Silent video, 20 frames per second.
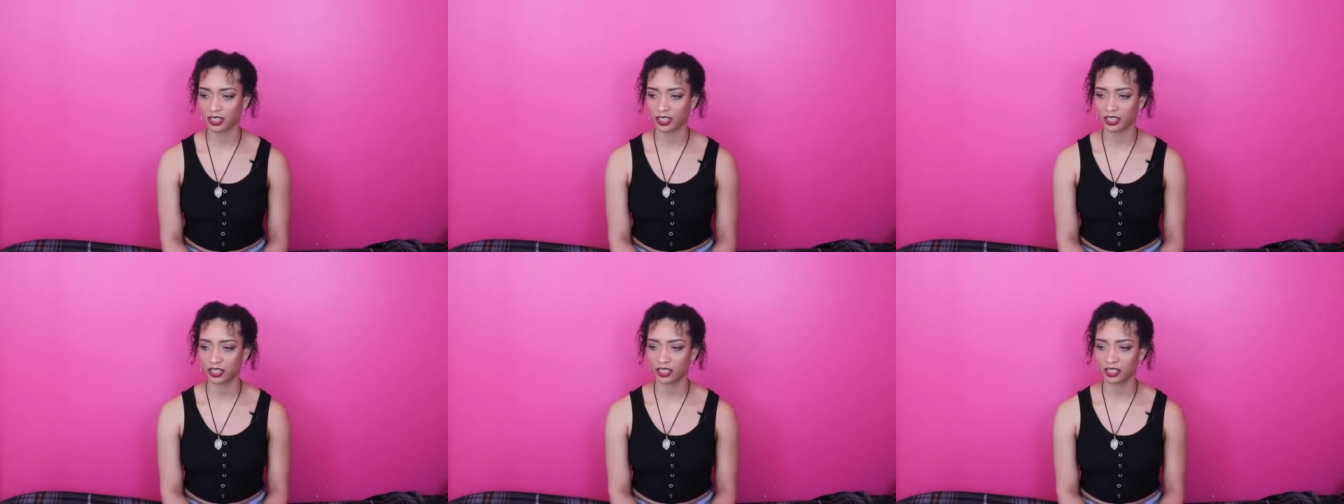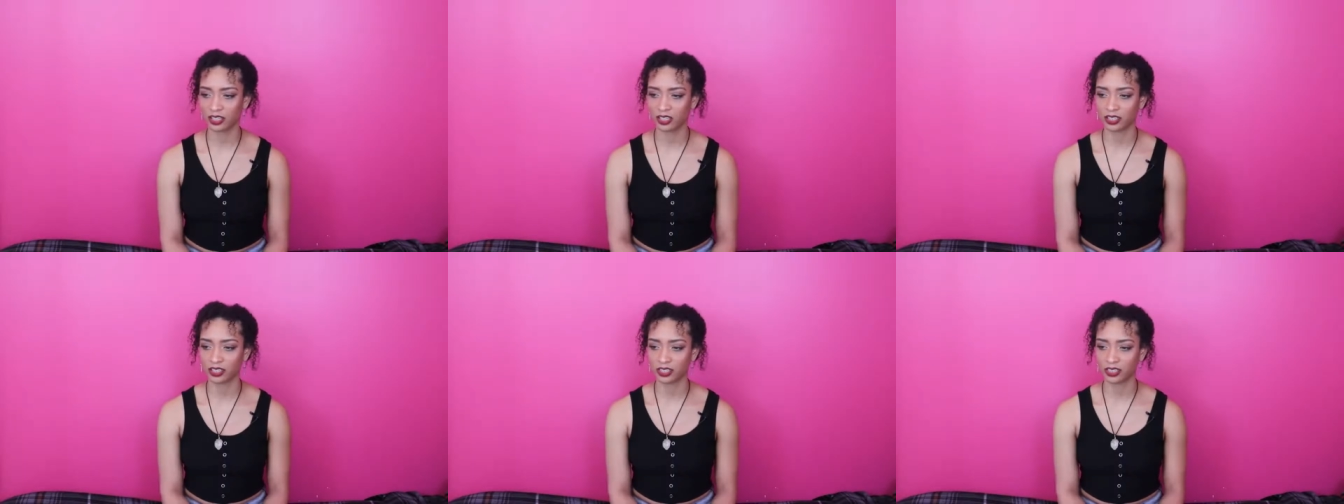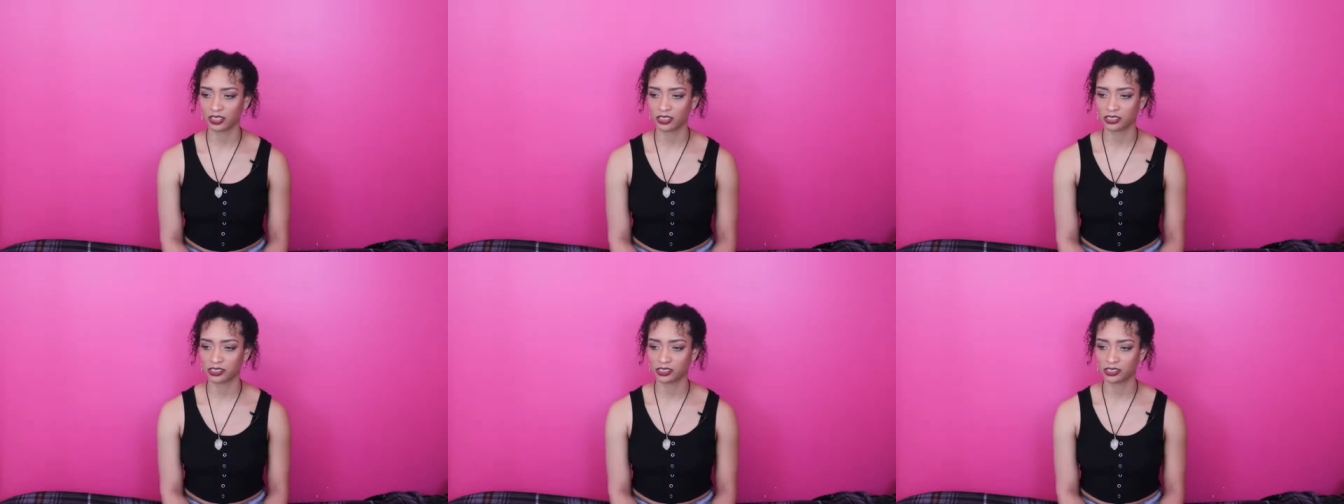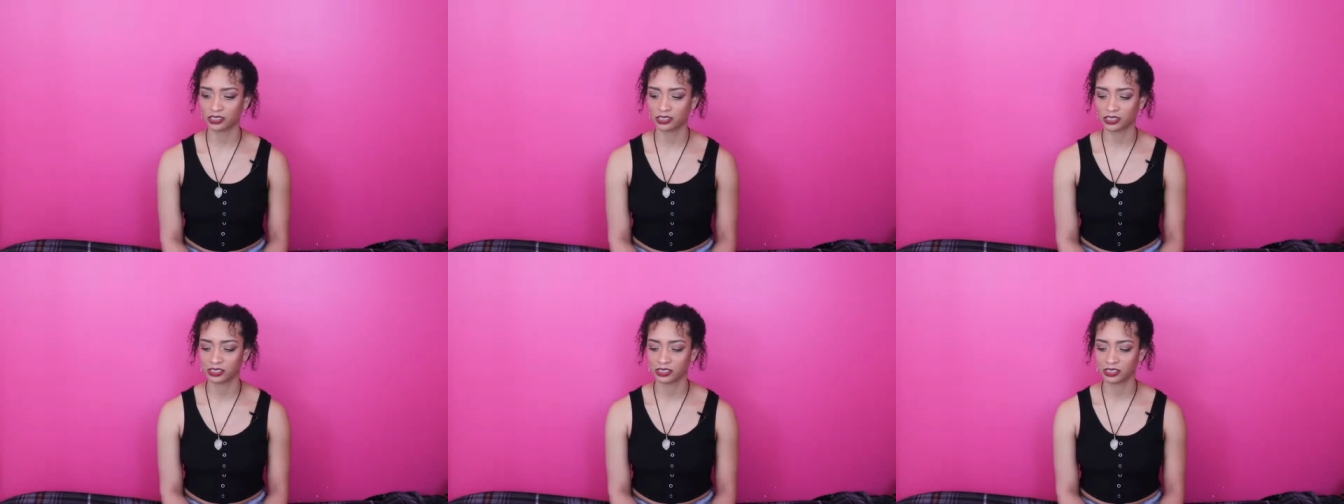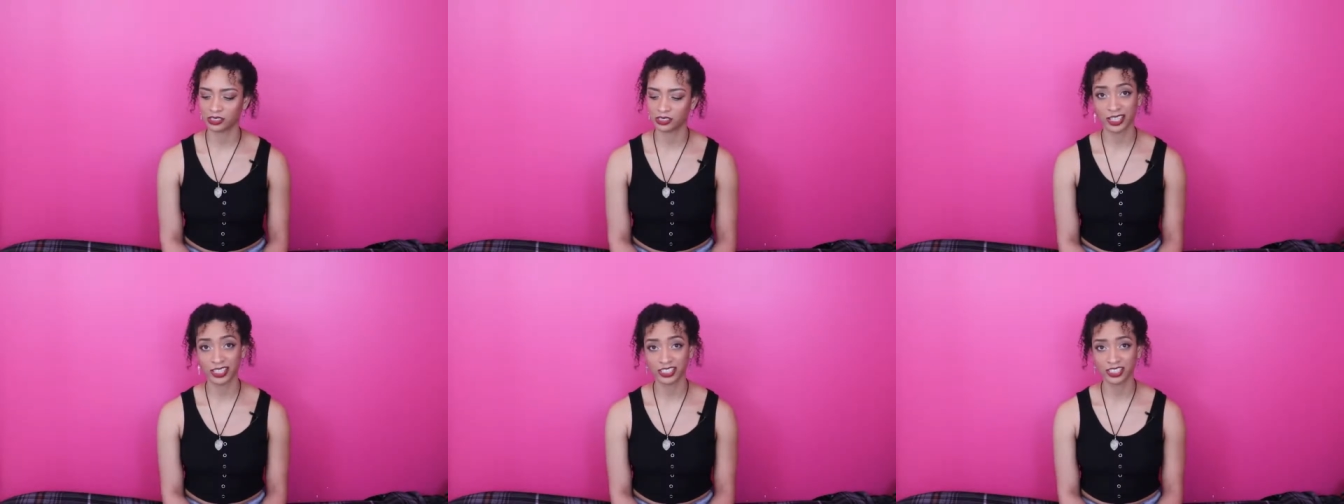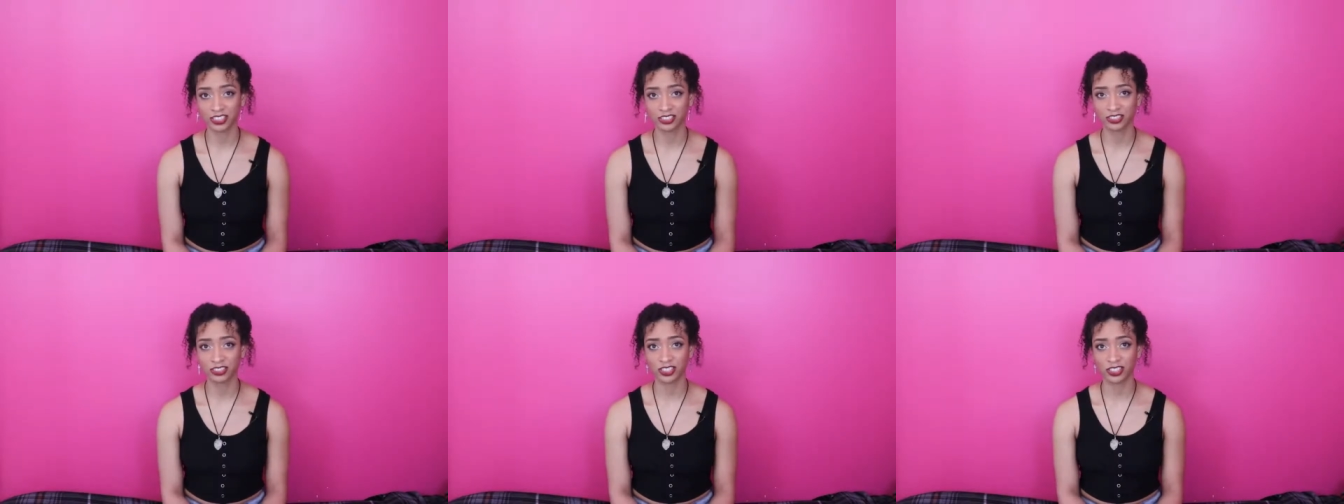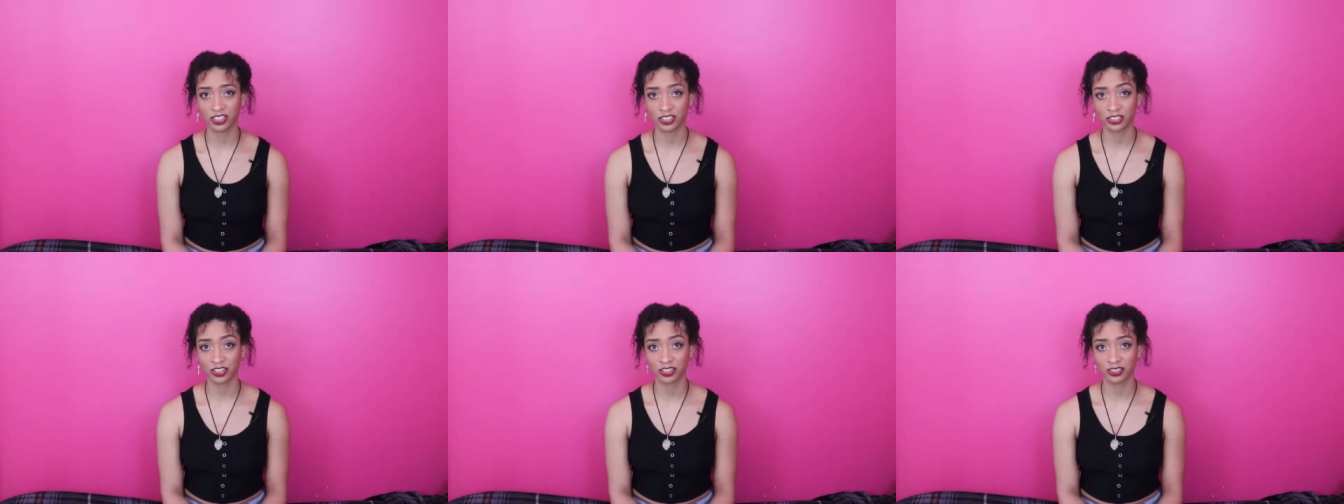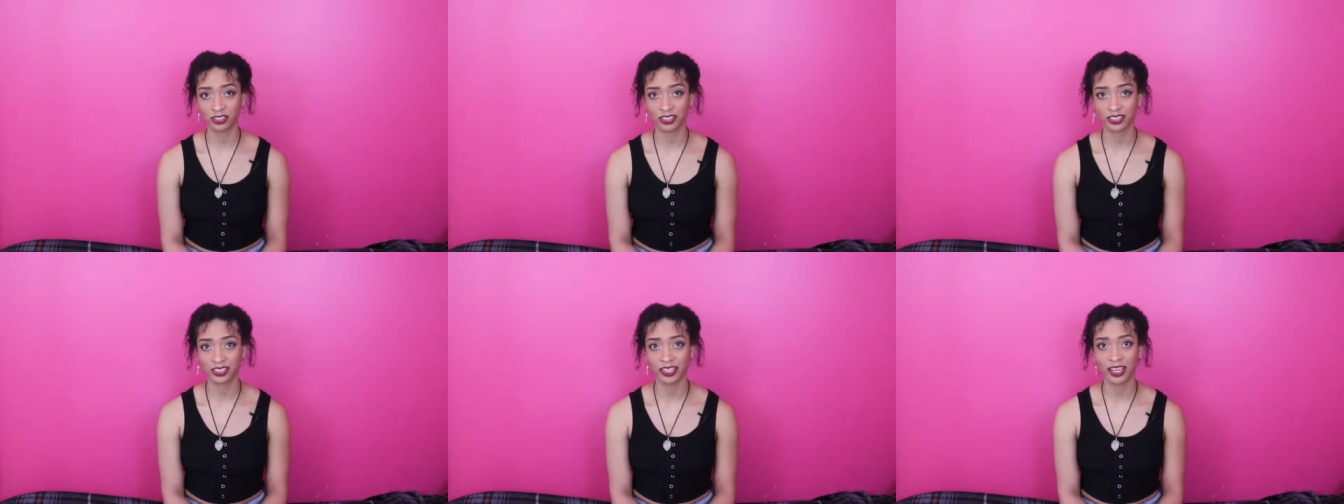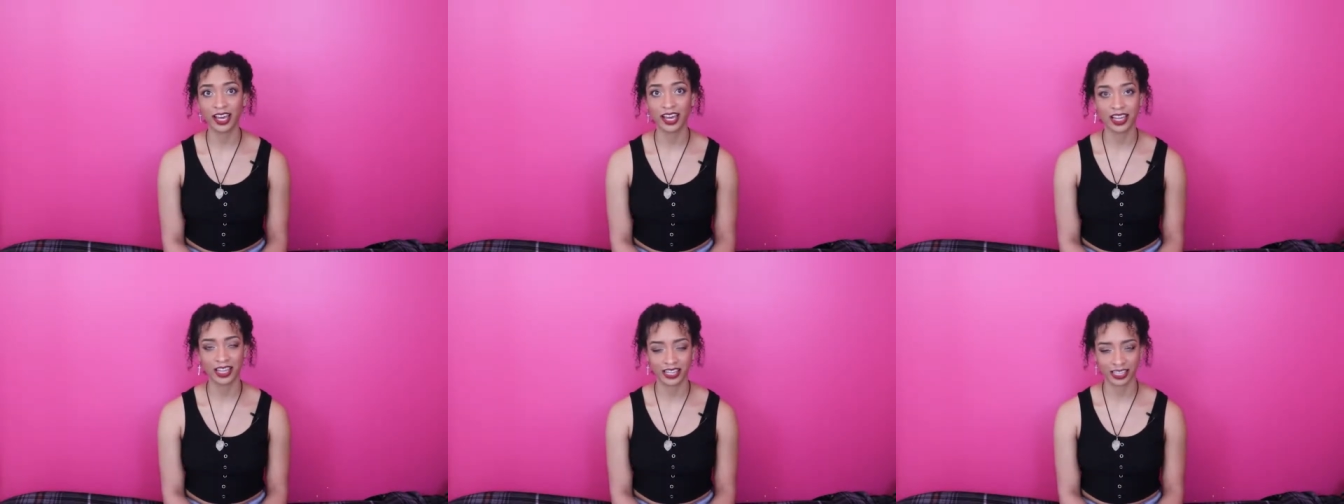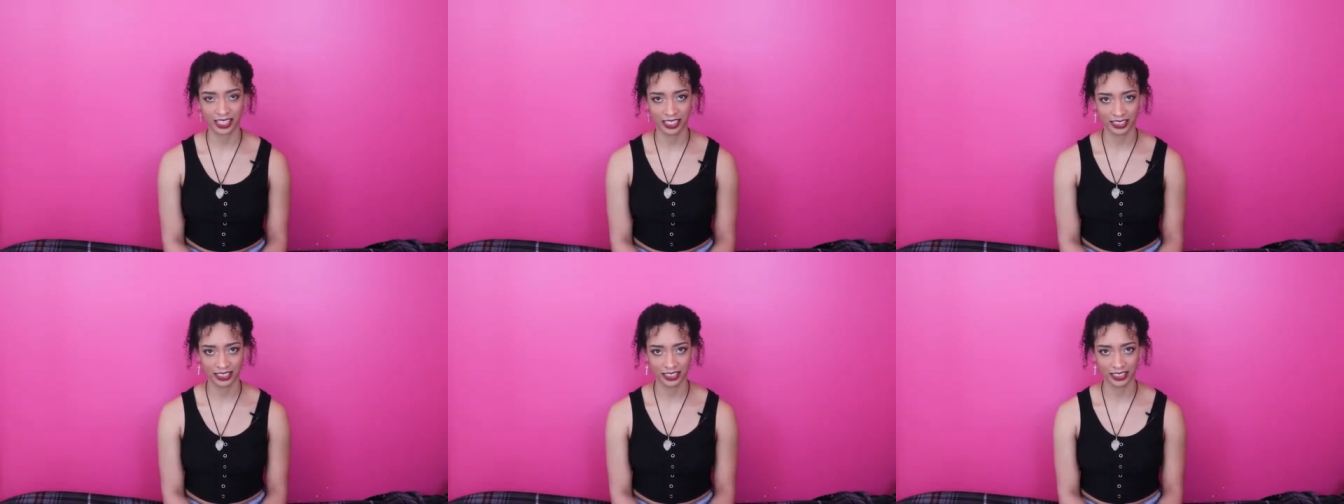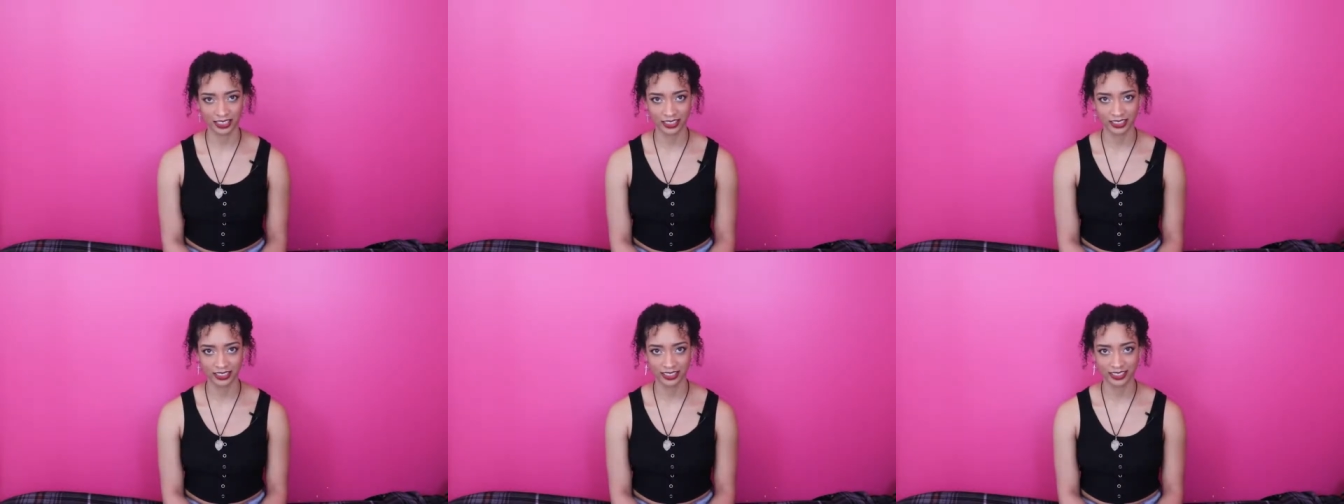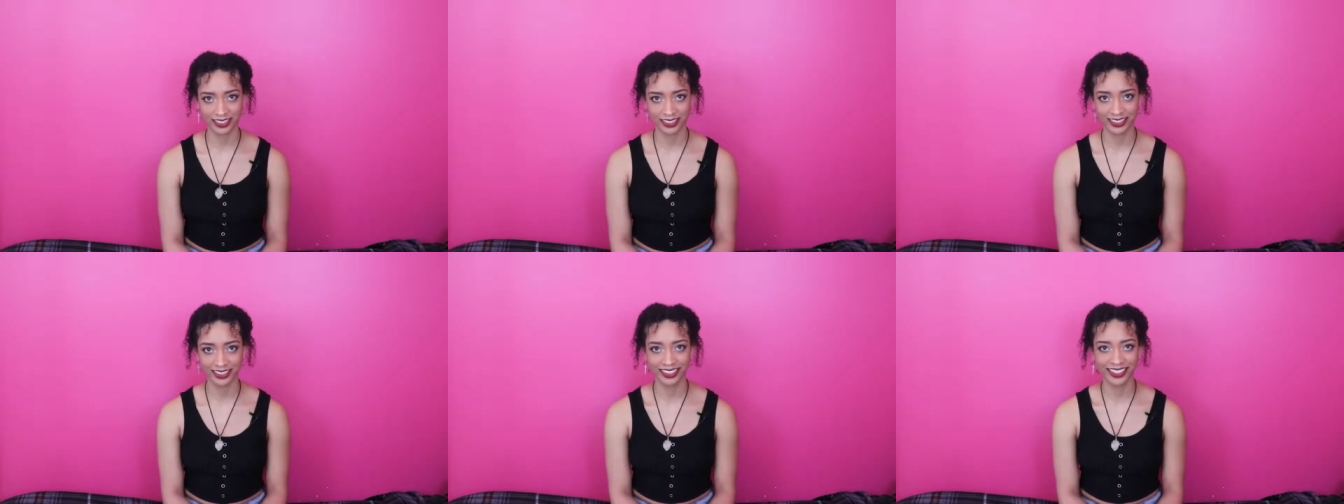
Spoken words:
and occasional astrology lessons.